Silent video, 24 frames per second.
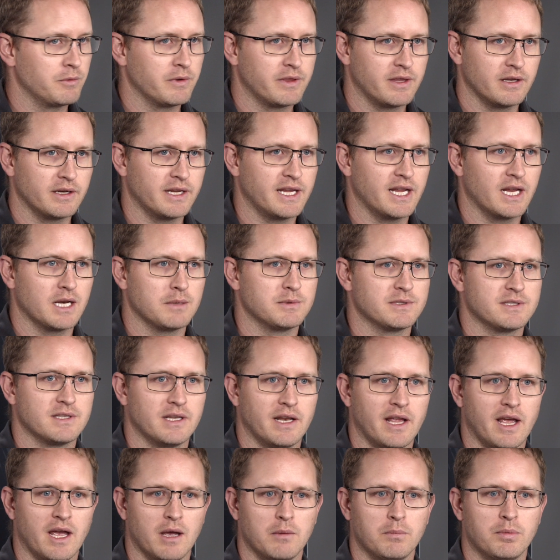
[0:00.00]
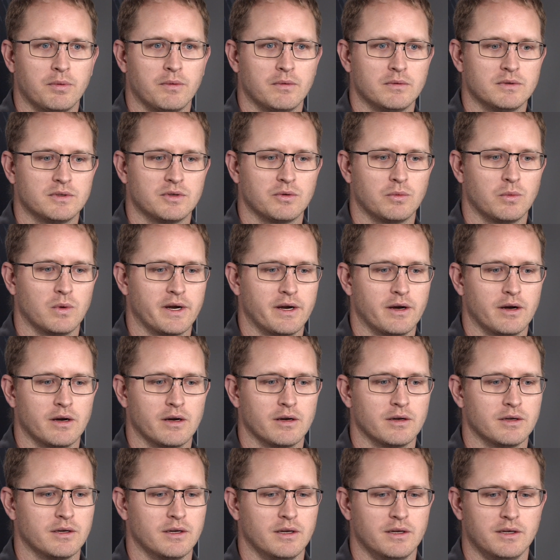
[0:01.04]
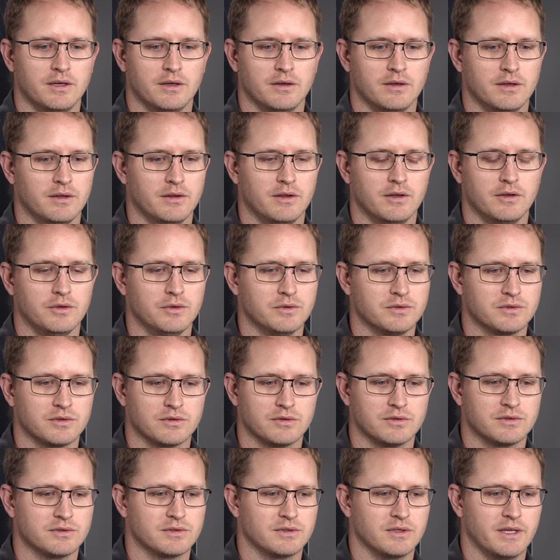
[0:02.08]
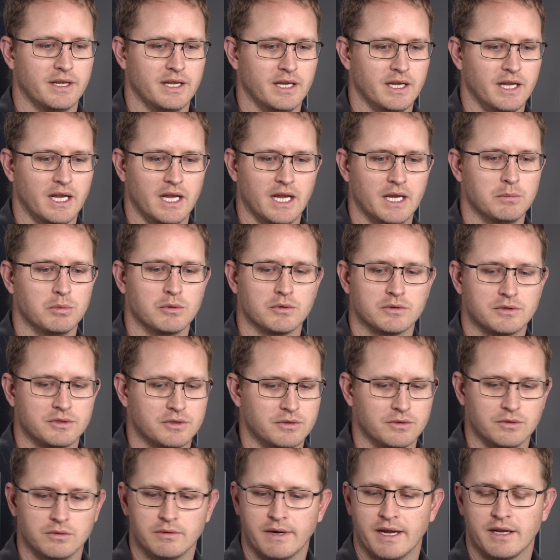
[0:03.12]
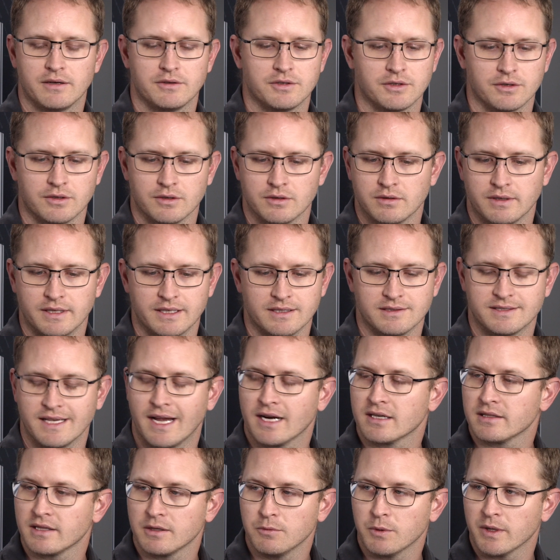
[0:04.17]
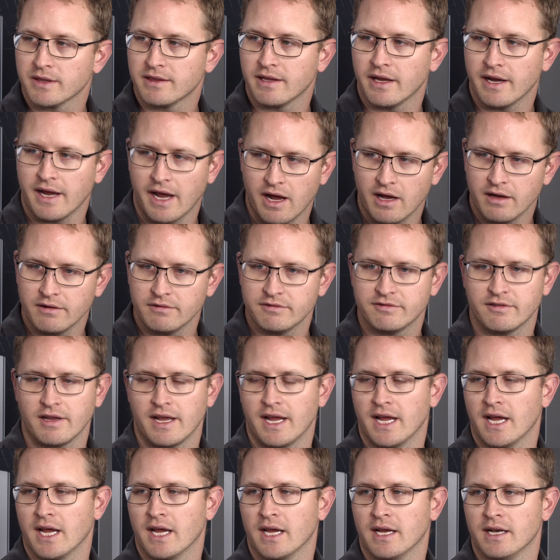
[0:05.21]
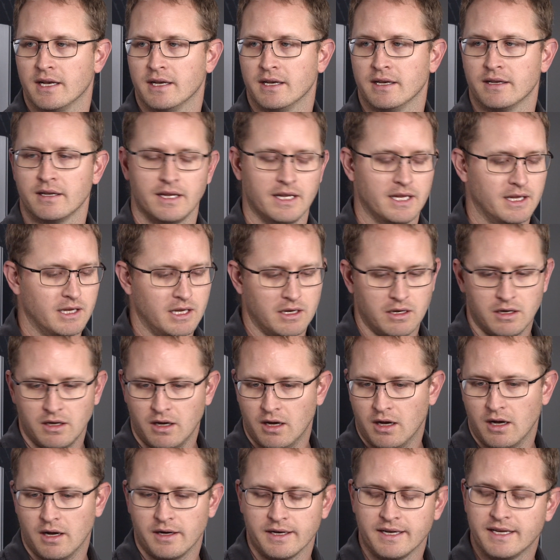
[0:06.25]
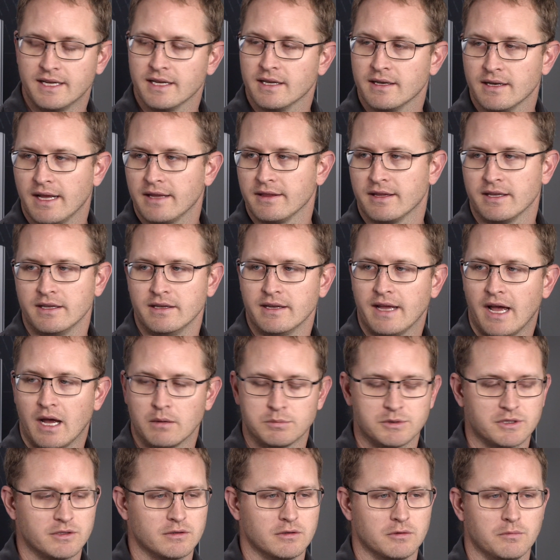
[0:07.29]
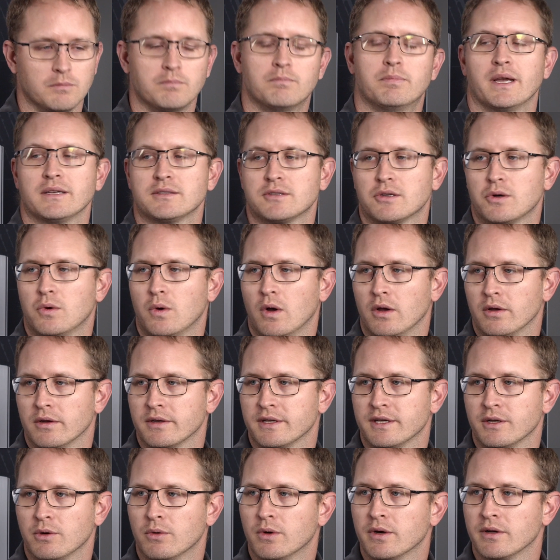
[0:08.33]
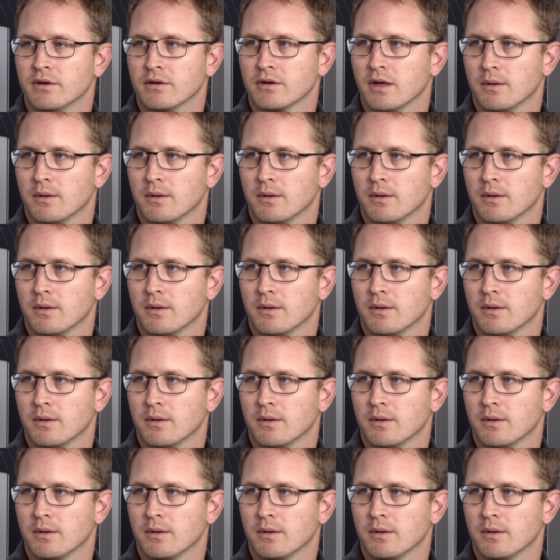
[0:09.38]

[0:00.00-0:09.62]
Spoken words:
within cannabis and hemp, to where the user's able to enter exactly what they have and get the absolute best quality oil